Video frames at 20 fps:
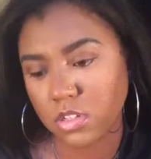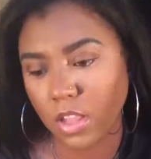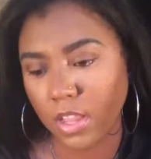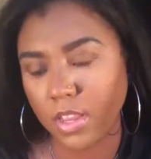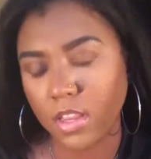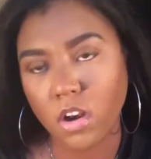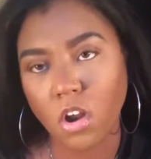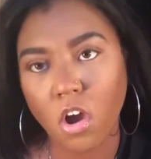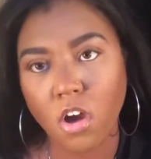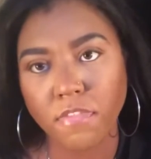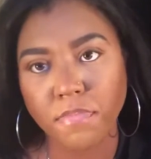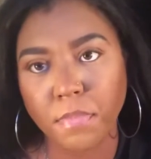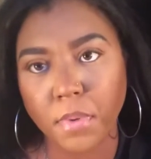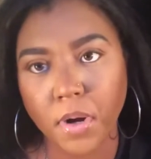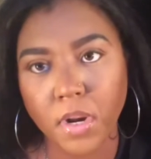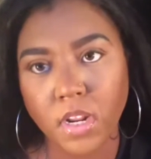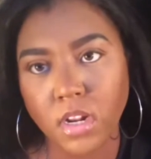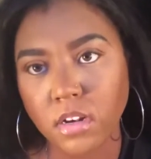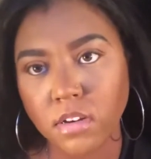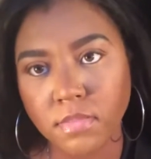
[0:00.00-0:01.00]
like an
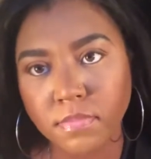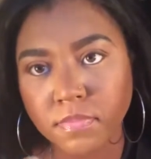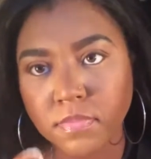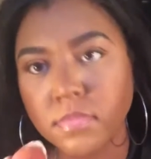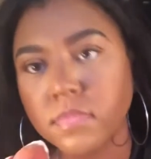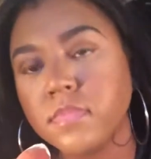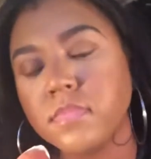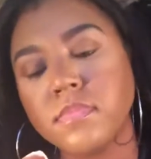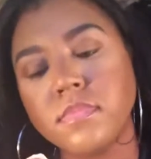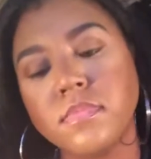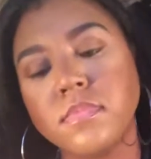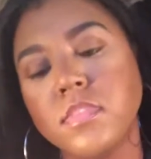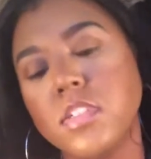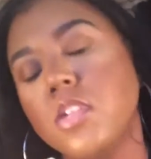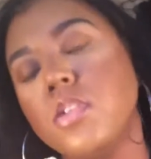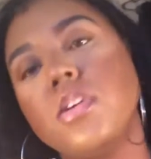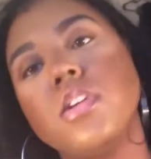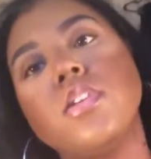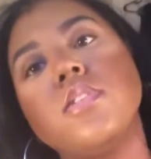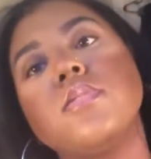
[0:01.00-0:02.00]
off-brand.
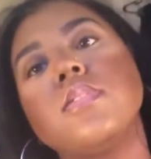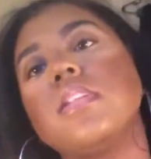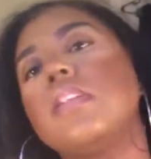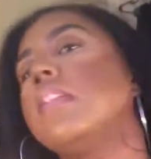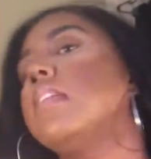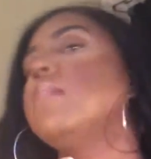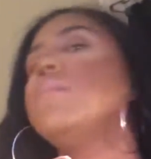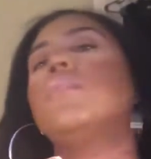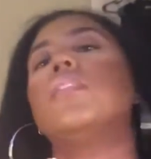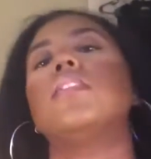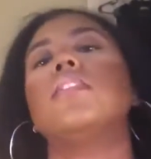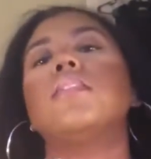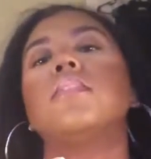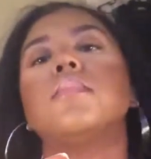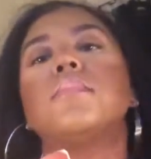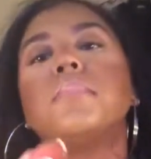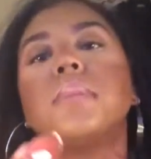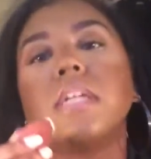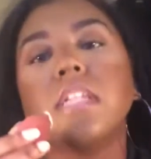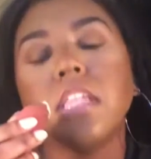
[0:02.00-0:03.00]
You could use any one,
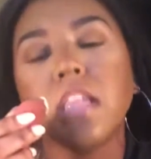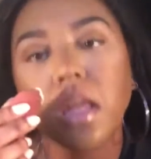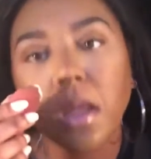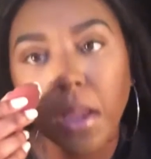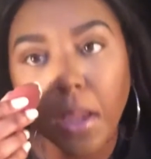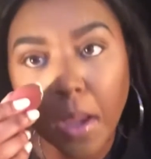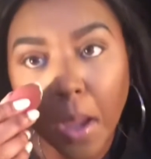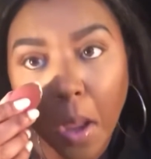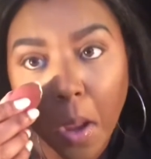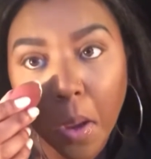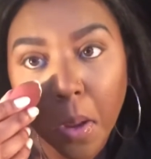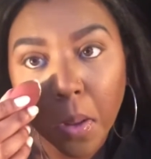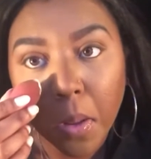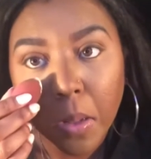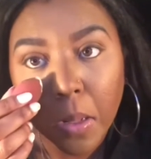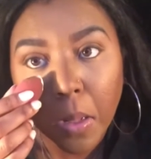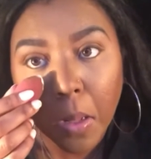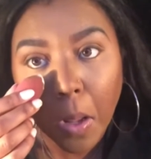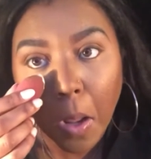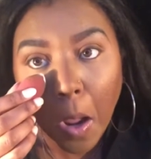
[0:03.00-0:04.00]
but like,
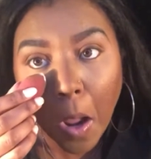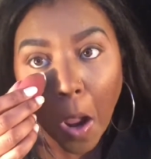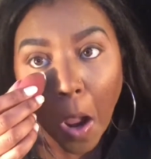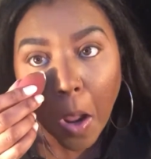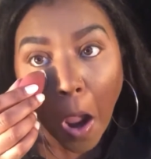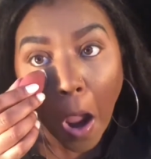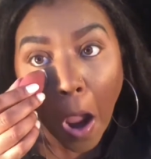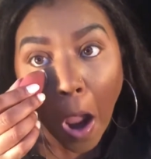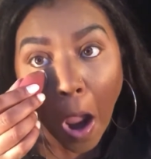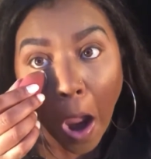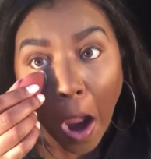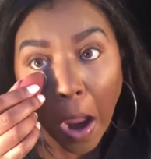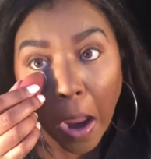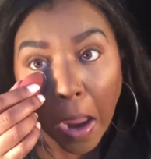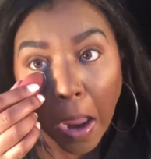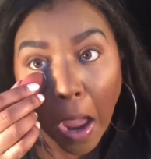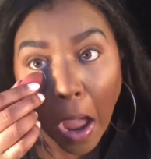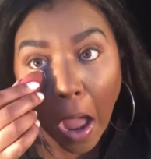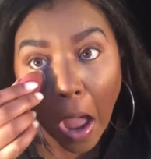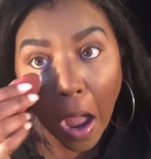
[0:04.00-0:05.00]

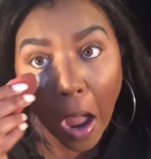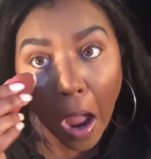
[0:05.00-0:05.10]
yeah.